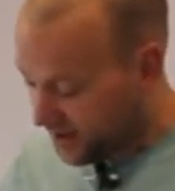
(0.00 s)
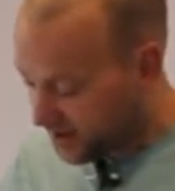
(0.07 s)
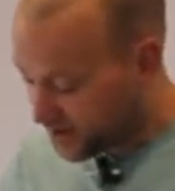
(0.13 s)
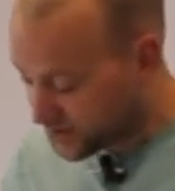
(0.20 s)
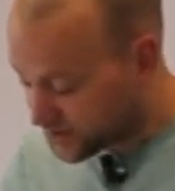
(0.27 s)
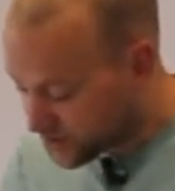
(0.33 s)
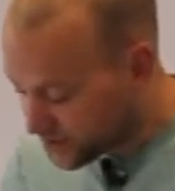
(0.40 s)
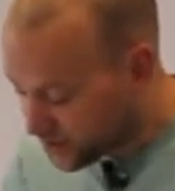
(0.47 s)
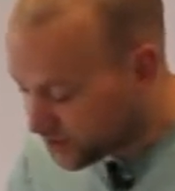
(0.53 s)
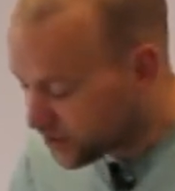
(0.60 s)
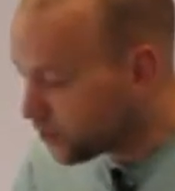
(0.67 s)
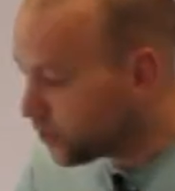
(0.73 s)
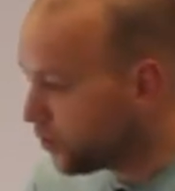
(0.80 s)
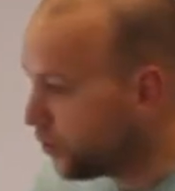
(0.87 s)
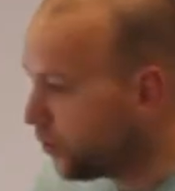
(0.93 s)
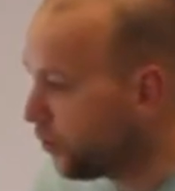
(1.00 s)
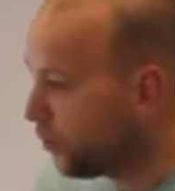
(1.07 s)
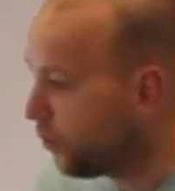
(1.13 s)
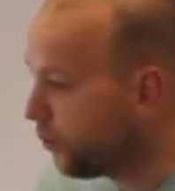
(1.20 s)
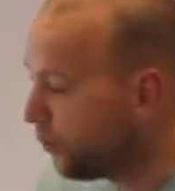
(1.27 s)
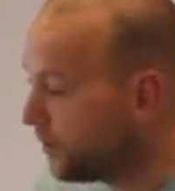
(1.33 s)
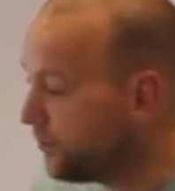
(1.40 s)
because
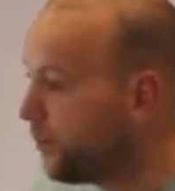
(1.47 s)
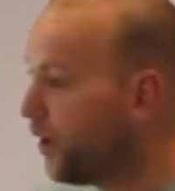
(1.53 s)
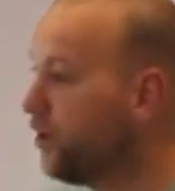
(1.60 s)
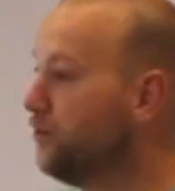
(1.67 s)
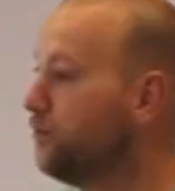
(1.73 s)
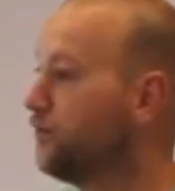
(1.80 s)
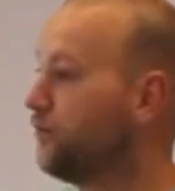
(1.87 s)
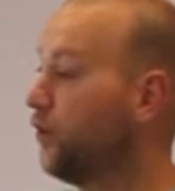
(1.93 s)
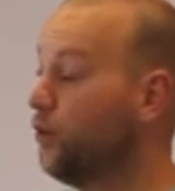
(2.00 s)
we both,